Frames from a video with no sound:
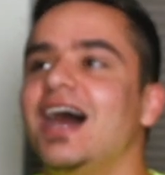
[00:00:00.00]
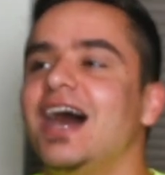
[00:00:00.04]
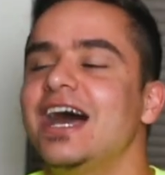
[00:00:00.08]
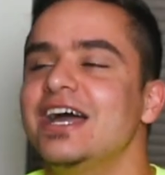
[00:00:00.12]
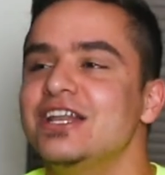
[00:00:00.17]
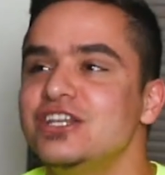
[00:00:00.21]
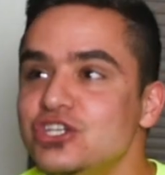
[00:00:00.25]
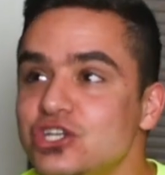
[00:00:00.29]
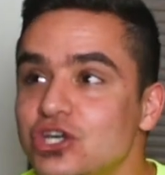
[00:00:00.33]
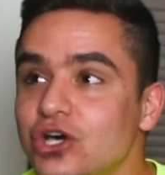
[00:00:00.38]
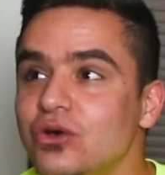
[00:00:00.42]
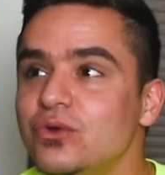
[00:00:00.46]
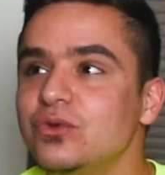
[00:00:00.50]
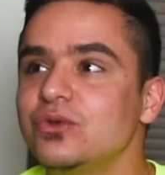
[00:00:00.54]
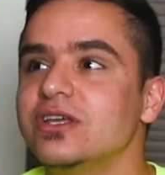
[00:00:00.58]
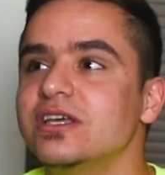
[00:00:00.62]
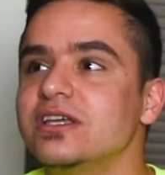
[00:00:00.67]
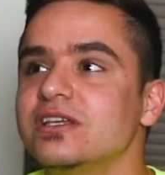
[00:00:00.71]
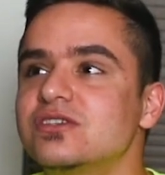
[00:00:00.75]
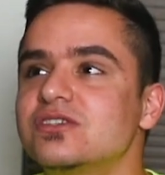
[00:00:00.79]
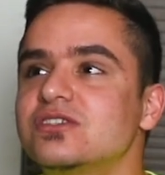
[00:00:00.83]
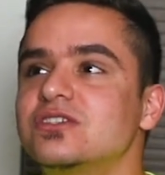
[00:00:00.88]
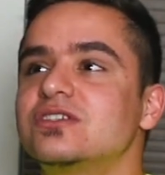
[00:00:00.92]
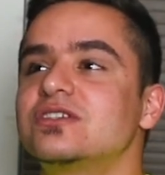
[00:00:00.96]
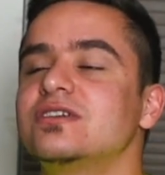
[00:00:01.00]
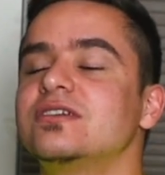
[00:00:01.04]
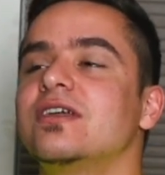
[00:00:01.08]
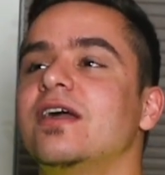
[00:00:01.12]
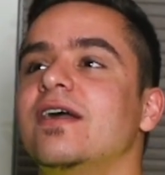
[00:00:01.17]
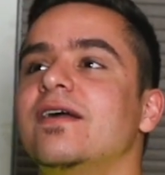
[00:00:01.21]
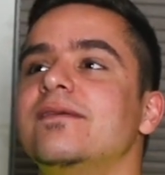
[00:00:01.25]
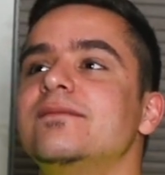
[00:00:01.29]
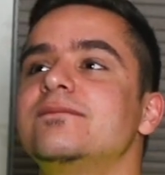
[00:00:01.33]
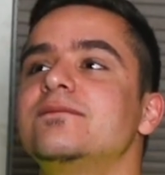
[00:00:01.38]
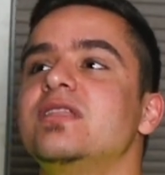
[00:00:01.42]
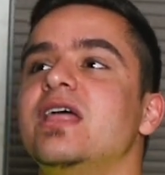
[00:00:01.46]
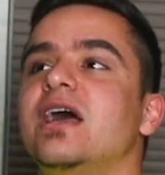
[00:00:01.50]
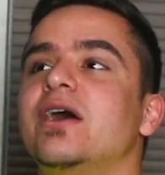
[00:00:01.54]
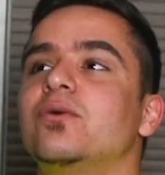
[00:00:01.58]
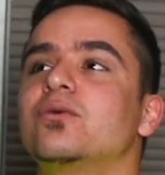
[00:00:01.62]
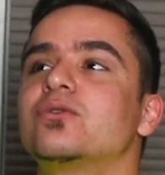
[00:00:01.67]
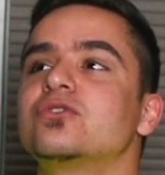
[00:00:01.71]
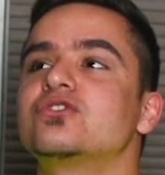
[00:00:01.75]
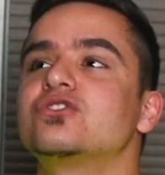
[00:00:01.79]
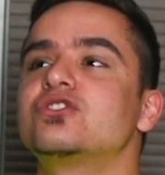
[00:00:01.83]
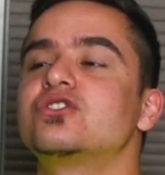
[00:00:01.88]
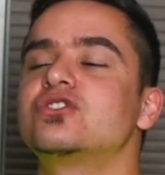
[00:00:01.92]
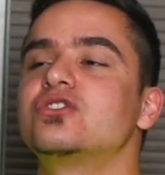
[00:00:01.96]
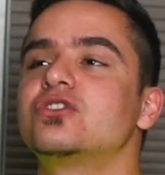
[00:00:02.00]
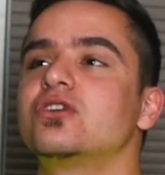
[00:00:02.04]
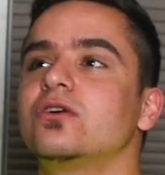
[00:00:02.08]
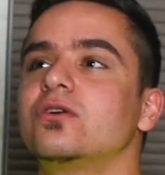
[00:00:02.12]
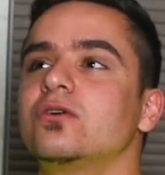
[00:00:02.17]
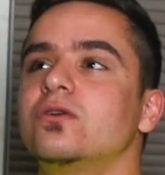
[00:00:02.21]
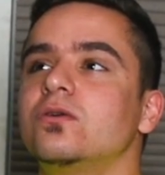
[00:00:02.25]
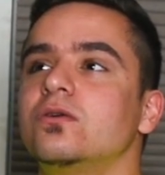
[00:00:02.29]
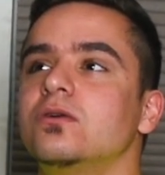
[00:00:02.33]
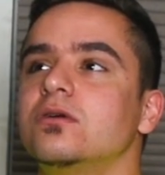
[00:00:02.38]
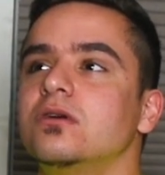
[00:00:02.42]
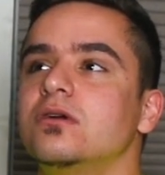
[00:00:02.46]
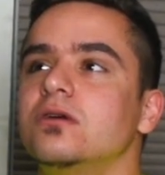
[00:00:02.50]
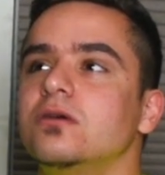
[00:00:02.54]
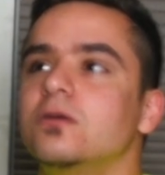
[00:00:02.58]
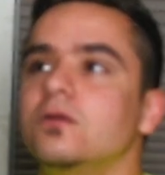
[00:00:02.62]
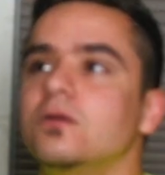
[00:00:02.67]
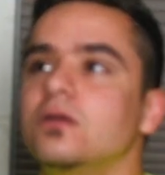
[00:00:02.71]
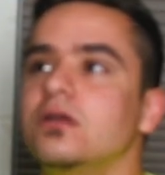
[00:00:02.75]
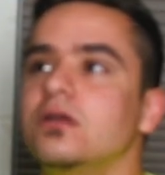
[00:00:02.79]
I noticed that we're so